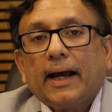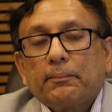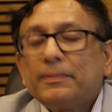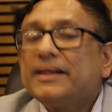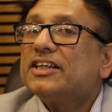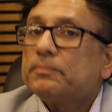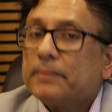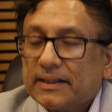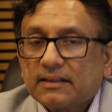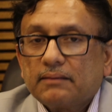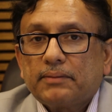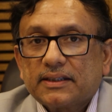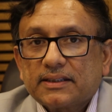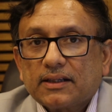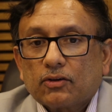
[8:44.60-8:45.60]
Please make the
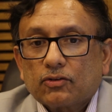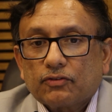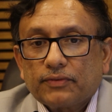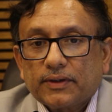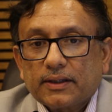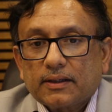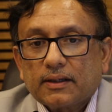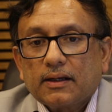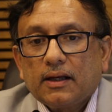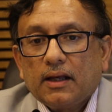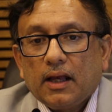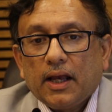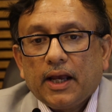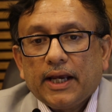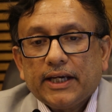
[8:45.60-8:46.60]
best out of it.
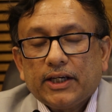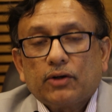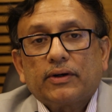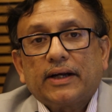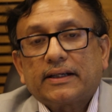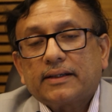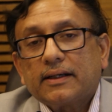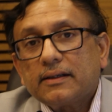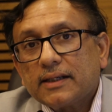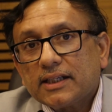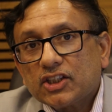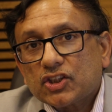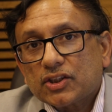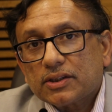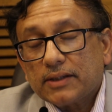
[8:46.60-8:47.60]
Your
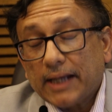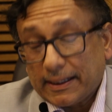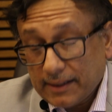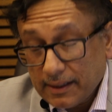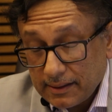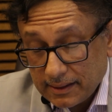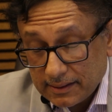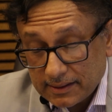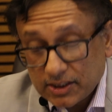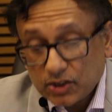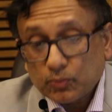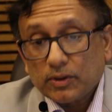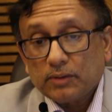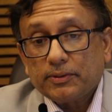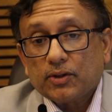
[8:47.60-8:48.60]
attendances
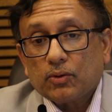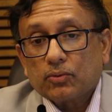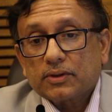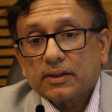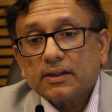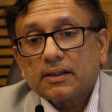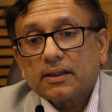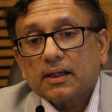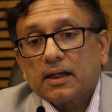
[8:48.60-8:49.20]
will be noted.